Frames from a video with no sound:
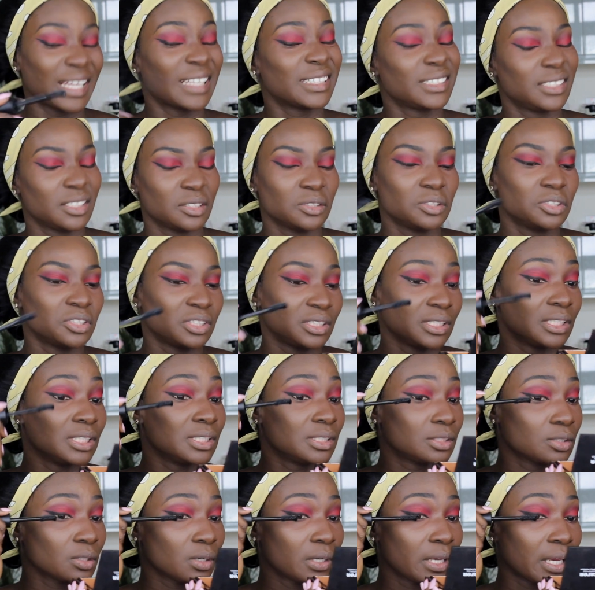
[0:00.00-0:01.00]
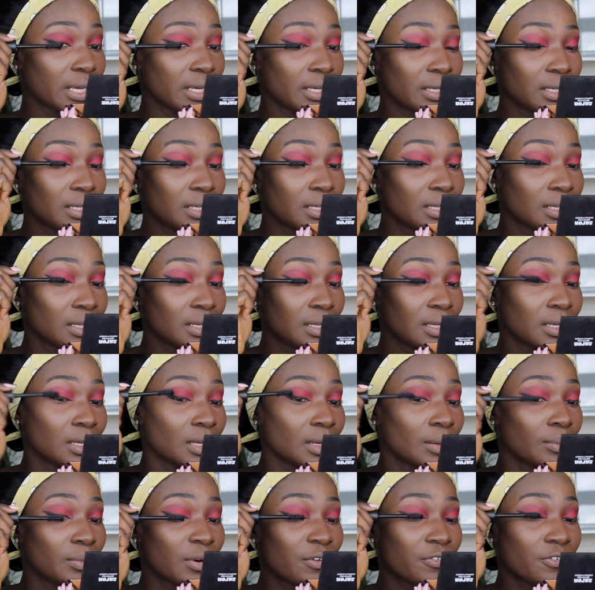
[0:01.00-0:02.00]
I still use it. It's okay,
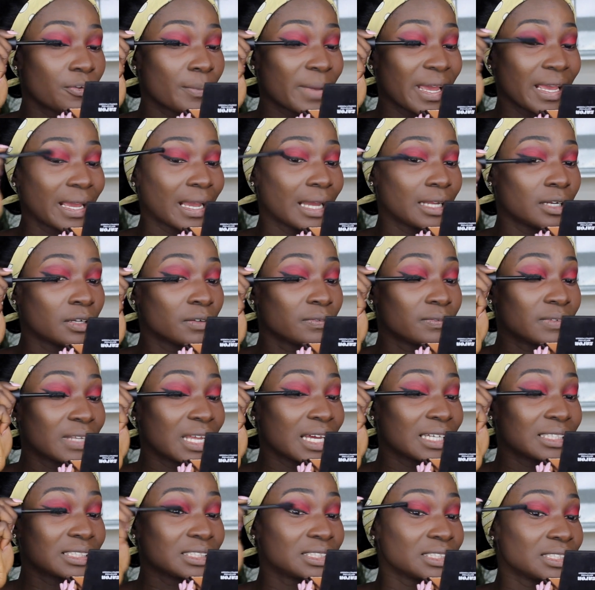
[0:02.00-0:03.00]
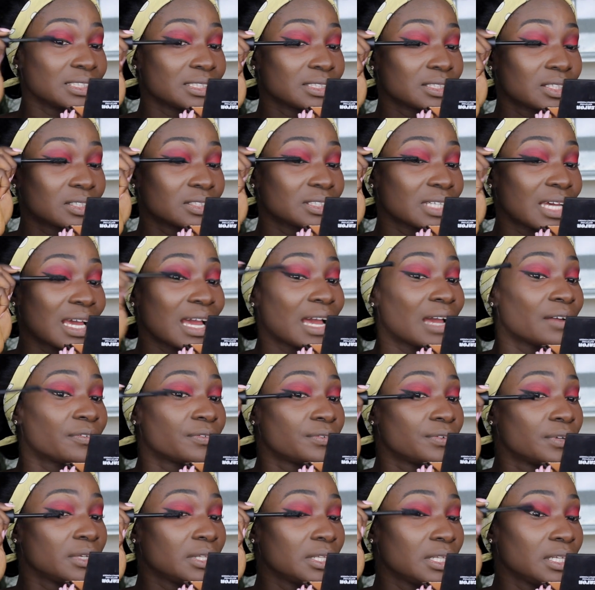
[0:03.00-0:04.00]
but for my kind of lashes, because I
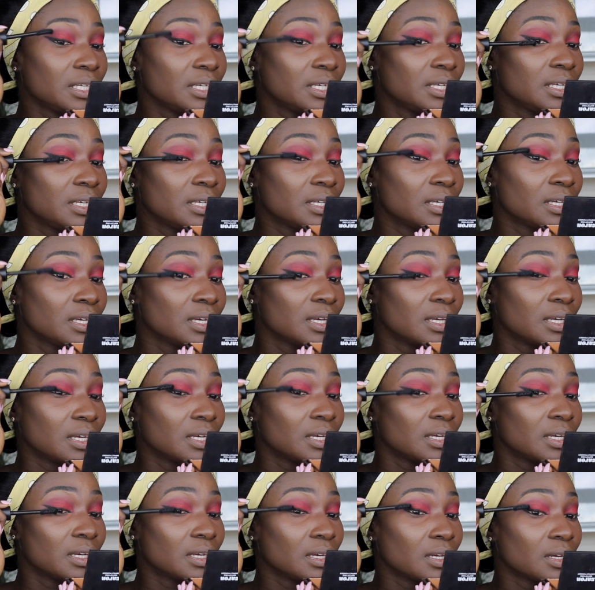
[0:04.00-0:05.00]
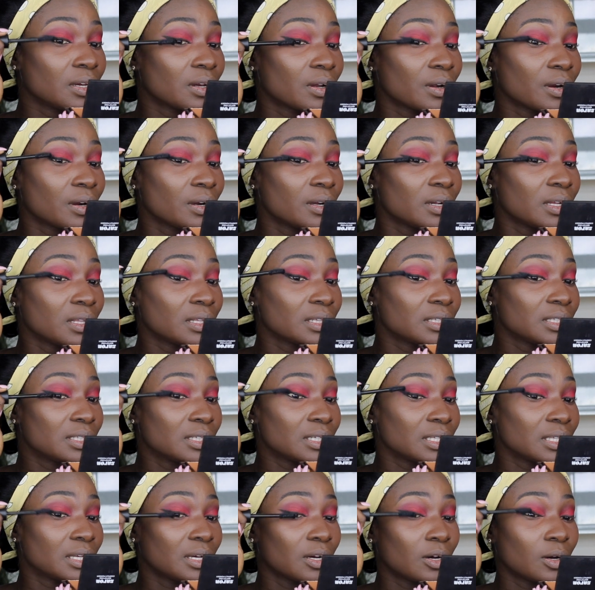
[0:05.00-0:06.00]
have really
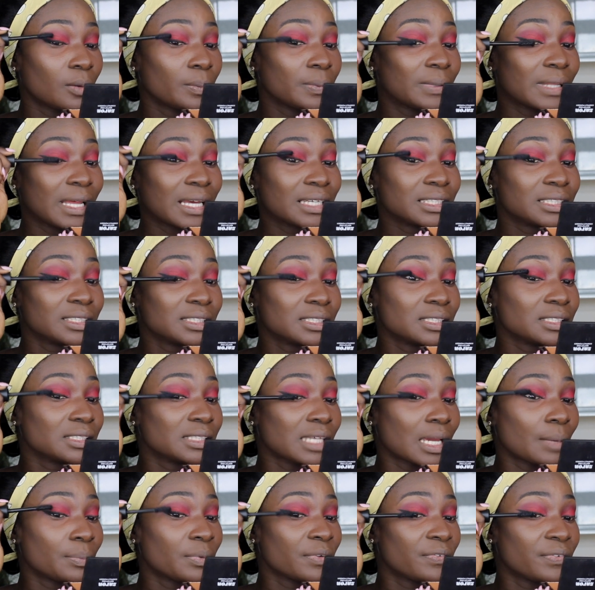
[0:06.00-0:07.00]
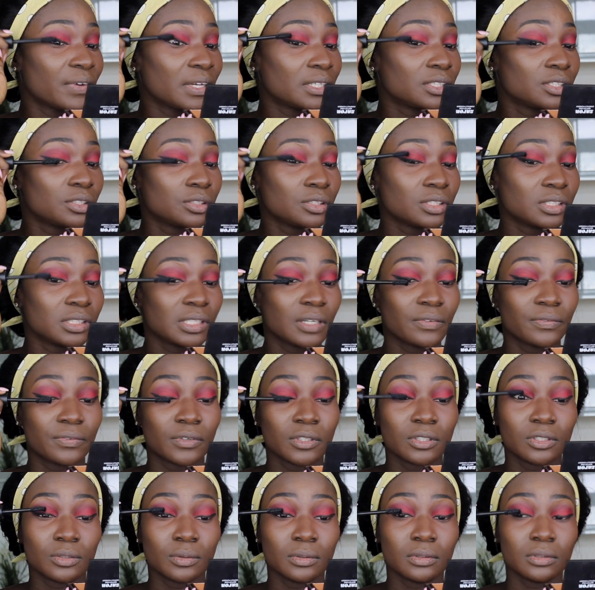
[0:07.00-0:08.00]
curled up lashes, I prefer to use their
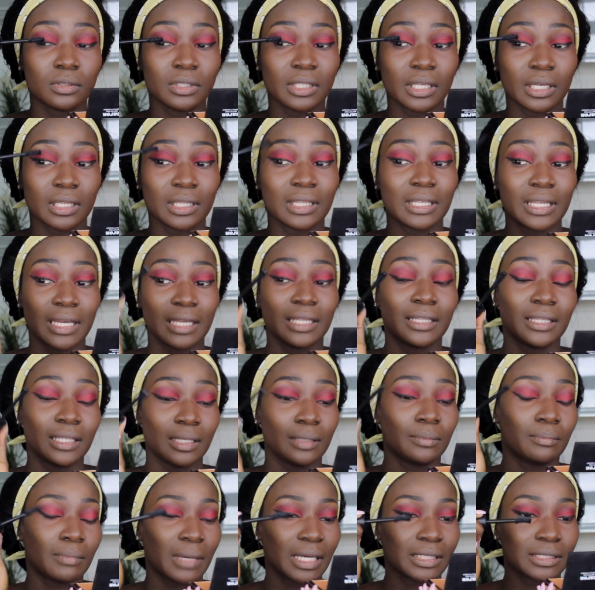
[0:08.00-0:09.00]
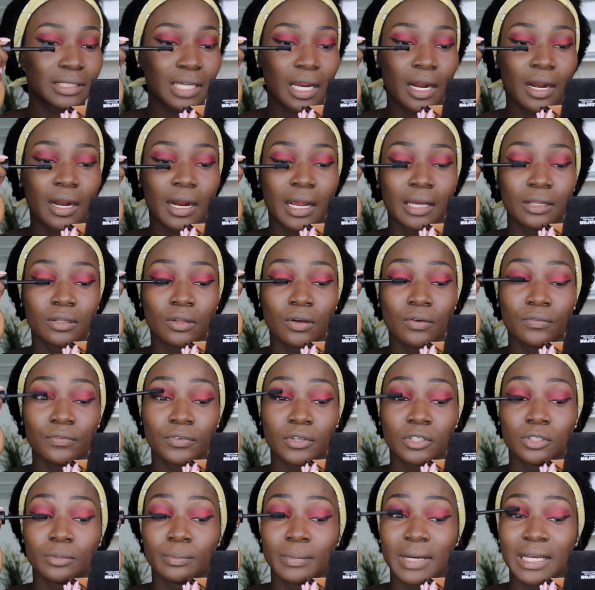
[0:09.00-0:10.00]
lengthening mascara, not
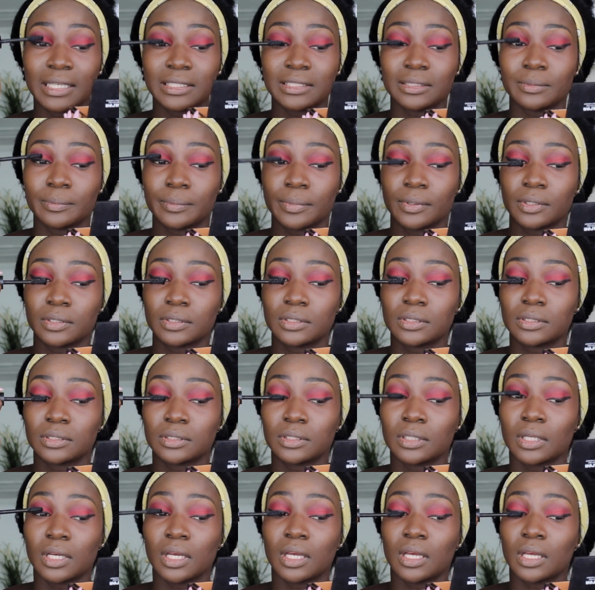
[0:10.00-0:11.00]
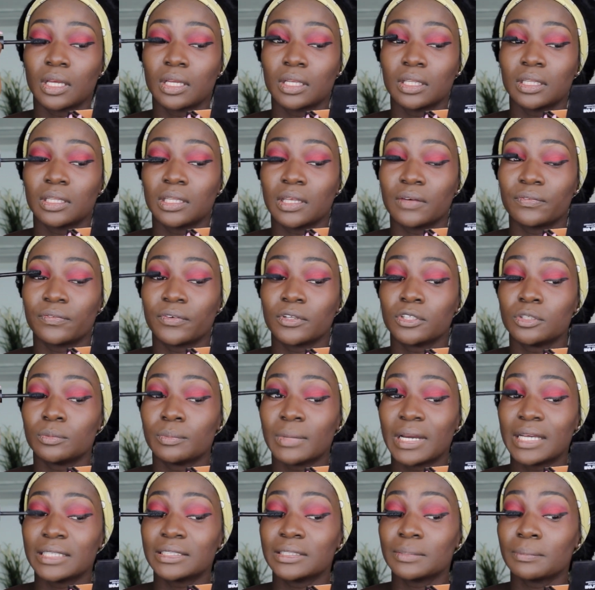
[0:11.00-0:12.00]
volumizing, but their
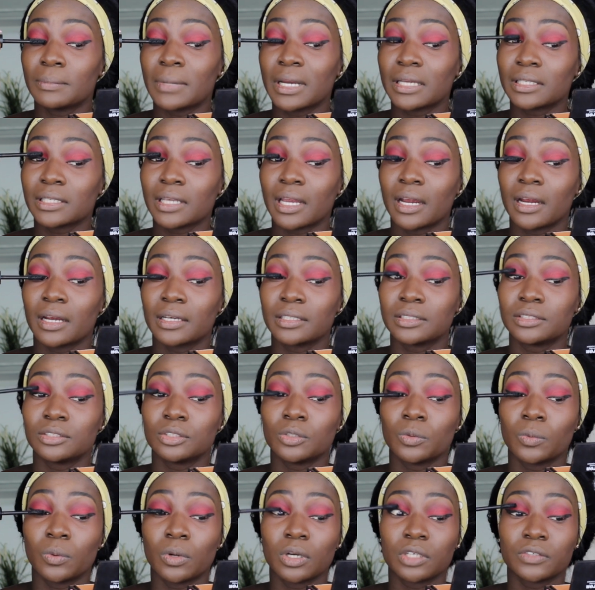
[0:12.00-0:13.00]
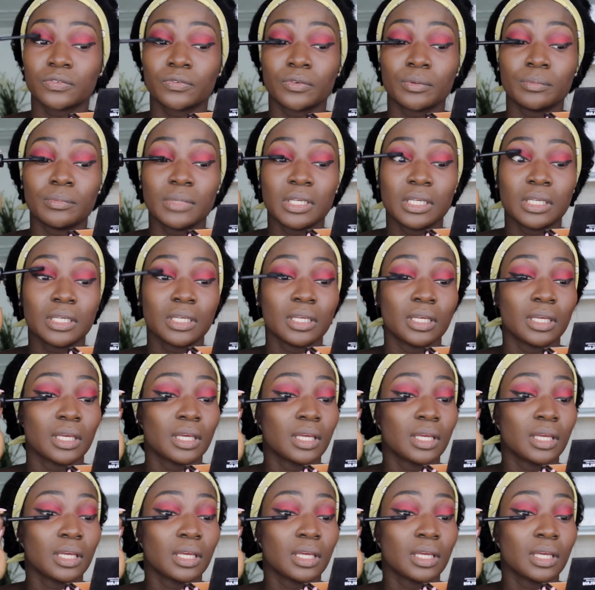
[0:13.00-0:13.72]
volumizing mascara still works for me.